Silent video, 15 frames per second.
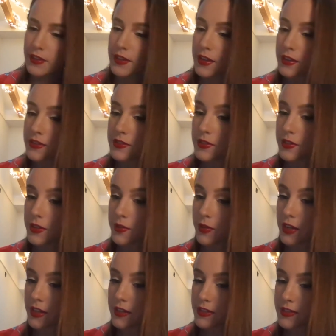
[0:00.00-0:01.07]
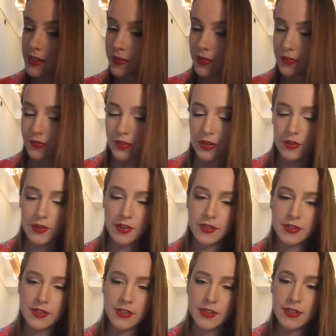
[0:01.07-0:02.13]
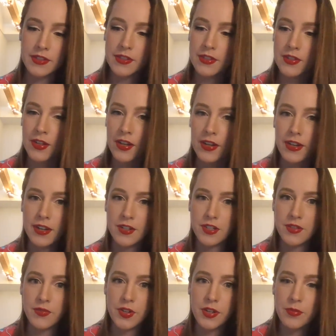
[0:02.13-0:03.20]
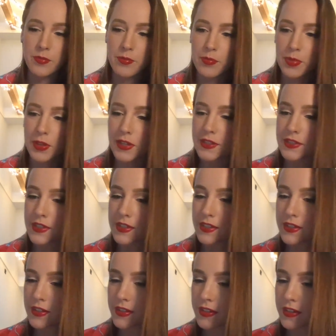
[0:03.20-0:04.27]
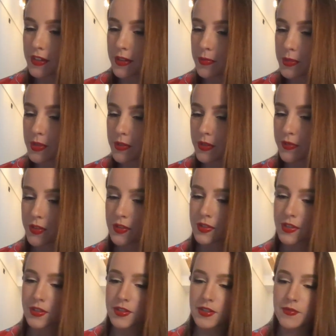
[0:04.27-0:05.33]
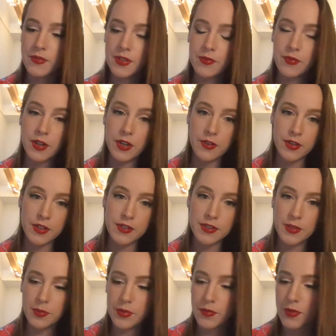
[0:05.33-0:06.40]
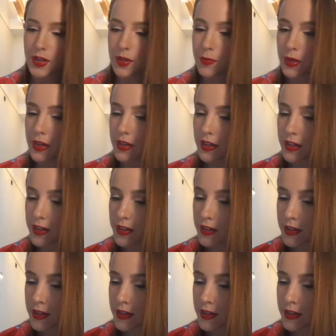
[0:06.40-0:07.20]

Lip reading: Yeah, so anyway, it does have a fragrance. It's not actually very pleasant. So if you're sensitive to fragrance, I wouldn't recommend it.